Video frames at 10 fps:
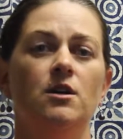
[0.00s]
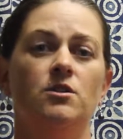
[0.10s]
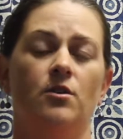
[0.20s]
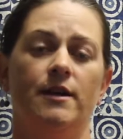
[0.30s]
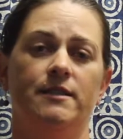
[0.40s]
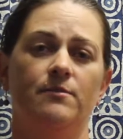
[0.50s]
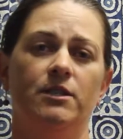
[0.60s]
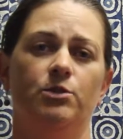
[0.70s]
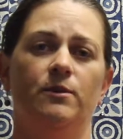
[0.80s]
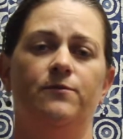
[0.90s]
So as I
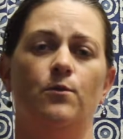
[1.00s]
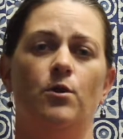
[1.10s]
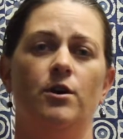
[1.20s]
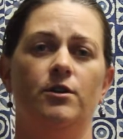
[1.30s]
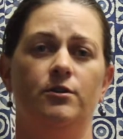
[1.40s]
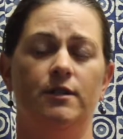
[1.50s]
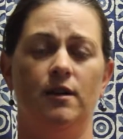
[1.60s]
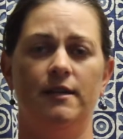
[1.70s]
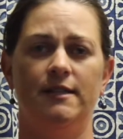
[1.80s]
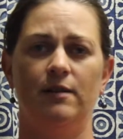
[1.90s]
mentioned before, you
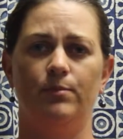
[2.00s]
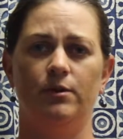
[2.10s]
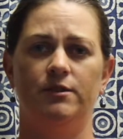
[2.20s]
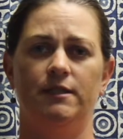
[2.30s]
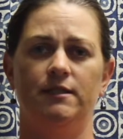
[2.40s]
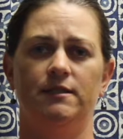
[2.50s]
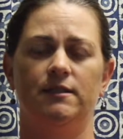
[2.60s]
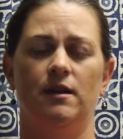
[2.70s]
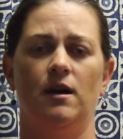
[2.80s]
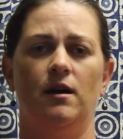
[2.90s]
cannot date
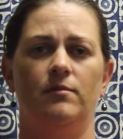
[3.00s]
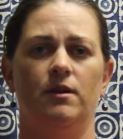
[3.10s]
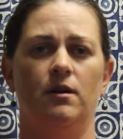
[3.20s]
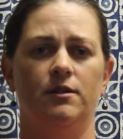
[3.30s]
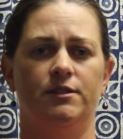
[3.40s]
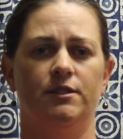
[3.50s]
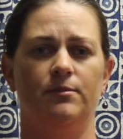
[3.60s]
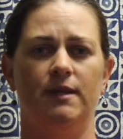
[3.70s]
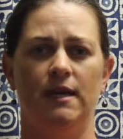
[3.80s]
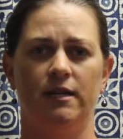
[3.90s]
bruises. There are
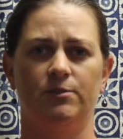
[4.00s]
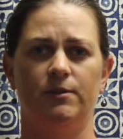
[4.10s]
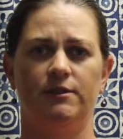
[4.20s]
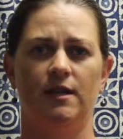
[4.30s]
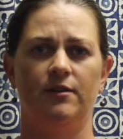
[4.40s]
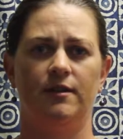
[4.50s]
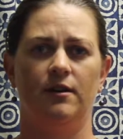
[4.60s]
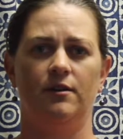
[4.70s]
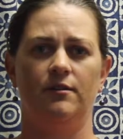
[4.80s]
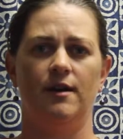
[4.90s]
still many experts out
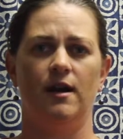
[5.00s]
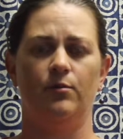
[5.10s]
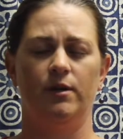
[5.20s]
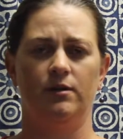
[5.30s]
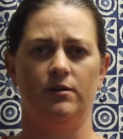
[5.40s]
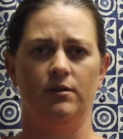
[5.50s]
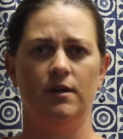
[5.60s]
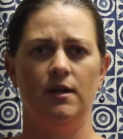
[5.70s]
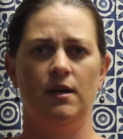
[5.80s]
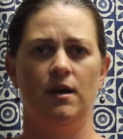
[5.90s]
there that will
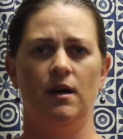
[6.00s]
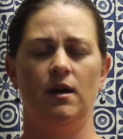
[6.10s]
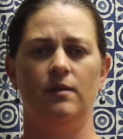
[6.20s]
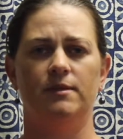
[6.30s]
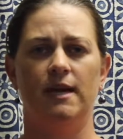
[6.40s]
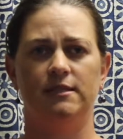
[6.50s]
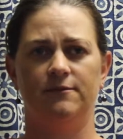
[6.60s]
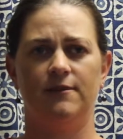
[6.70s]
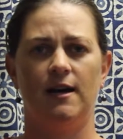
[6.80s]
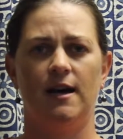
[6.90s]

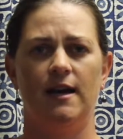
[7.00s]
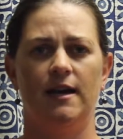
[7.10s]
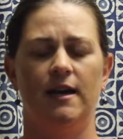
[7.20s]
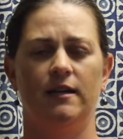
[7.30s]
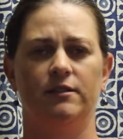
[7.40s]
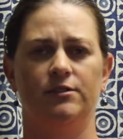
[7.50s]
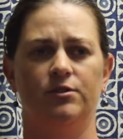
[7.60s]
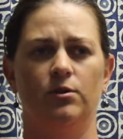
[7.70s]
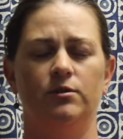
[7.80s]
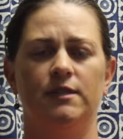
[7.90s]
testify and
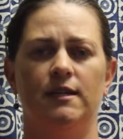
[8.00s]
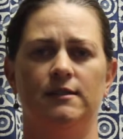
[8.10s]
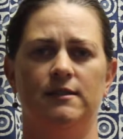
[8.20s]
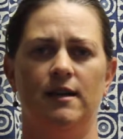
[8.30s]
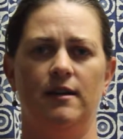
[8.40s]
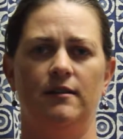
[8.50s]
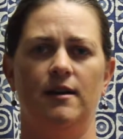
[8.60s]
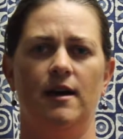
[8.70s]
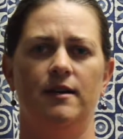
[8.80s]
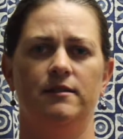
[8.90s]
consult and say
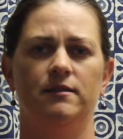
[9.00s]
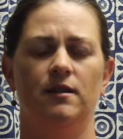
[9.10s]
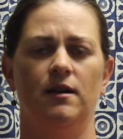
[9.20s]
that